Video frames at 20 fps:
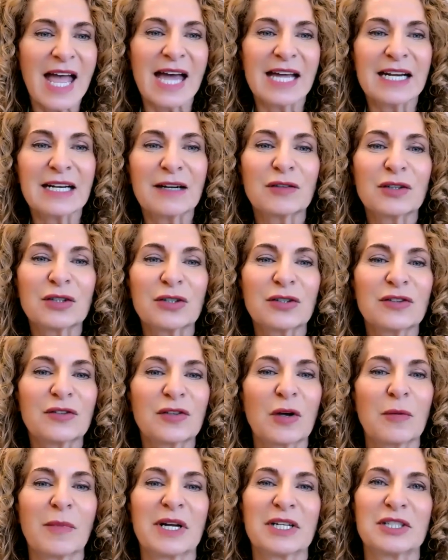And I've learned
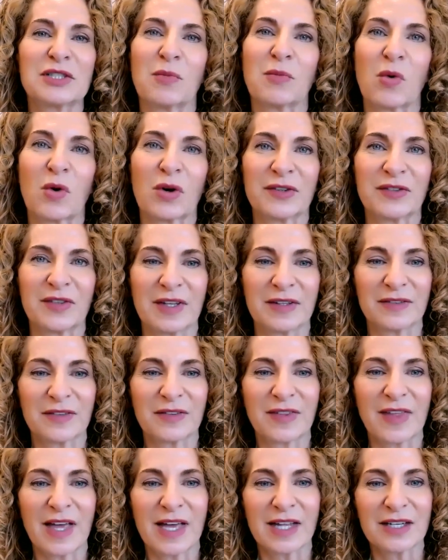so much more
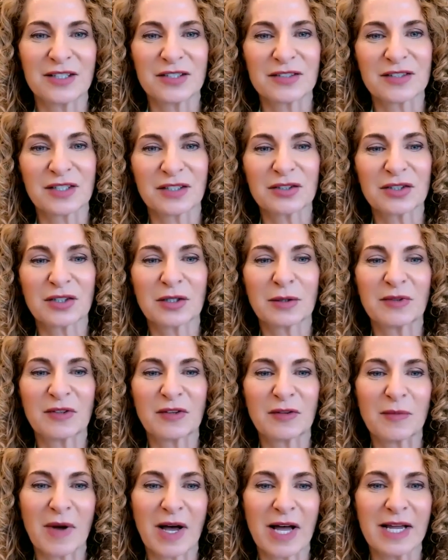since then, just in terms
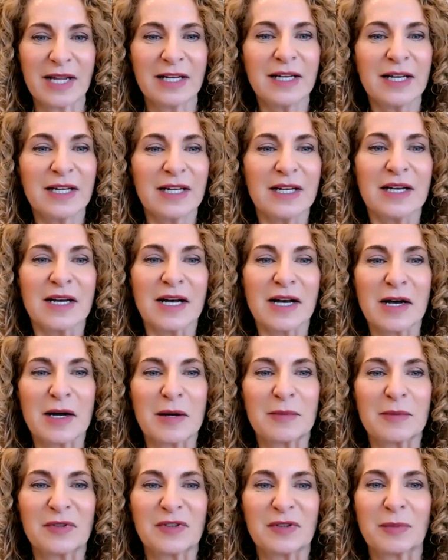of my
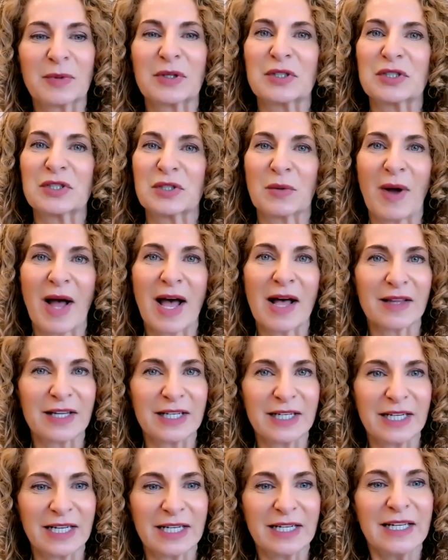
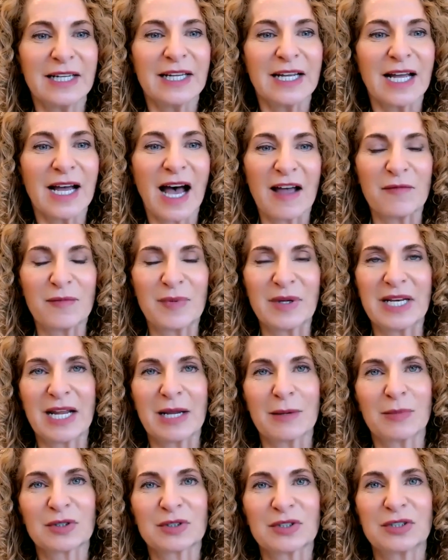spirituality. I've been
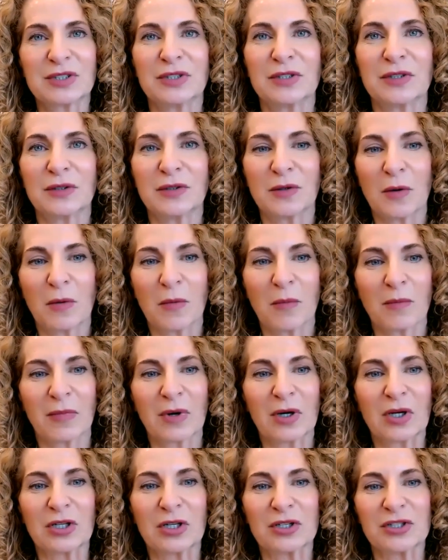able to
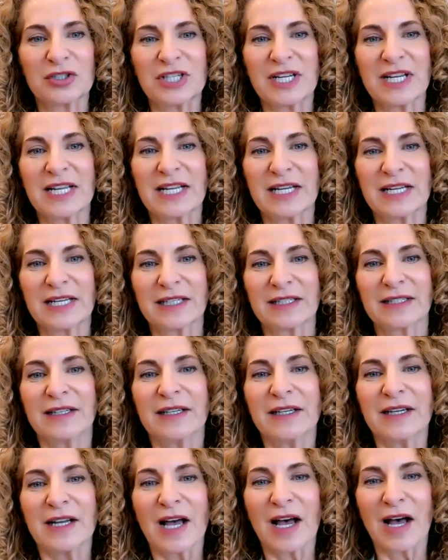merge
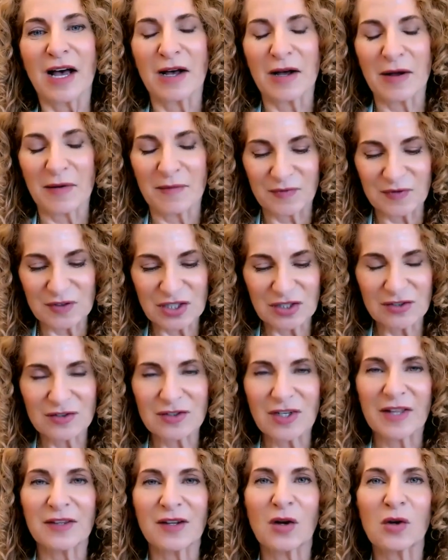in
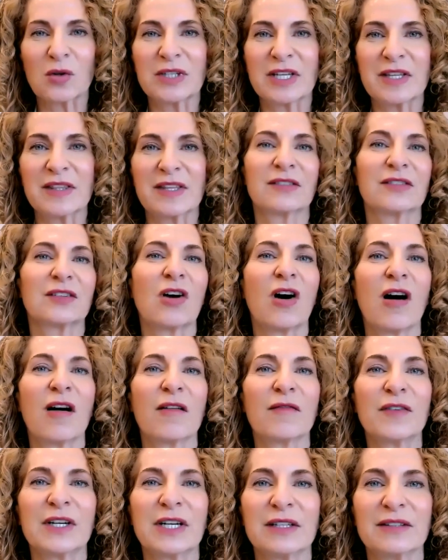just not only this
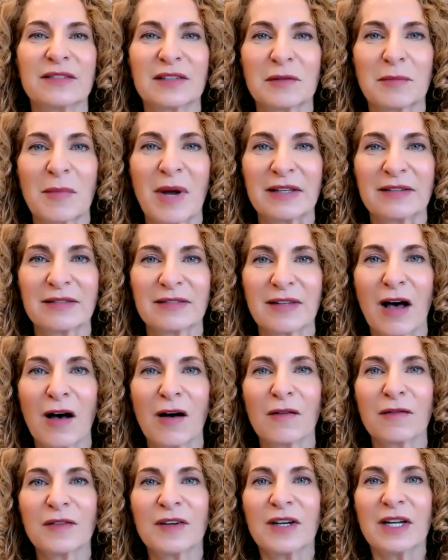confidence in
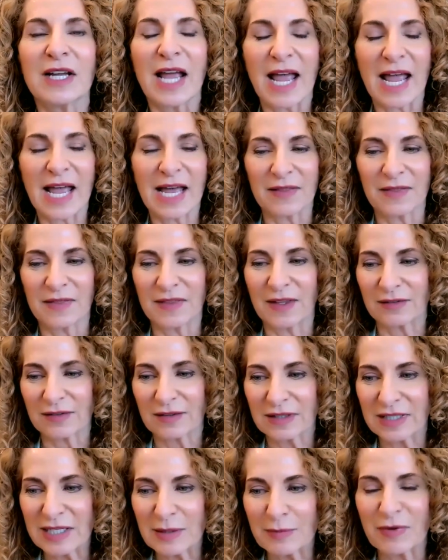myself and
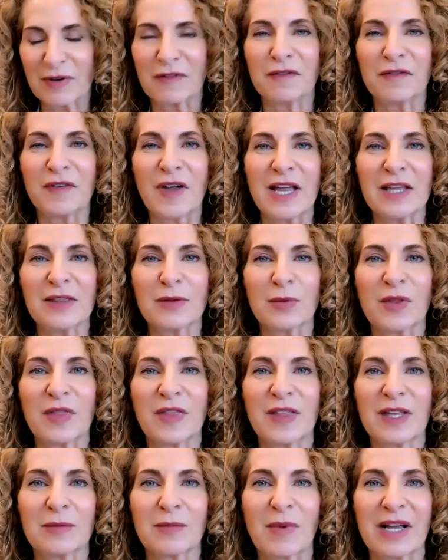this leap of faith
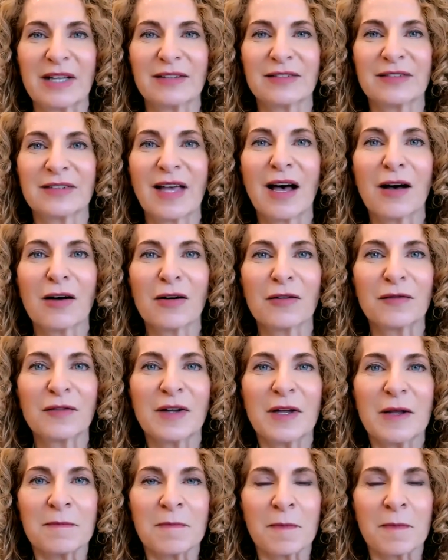within myself,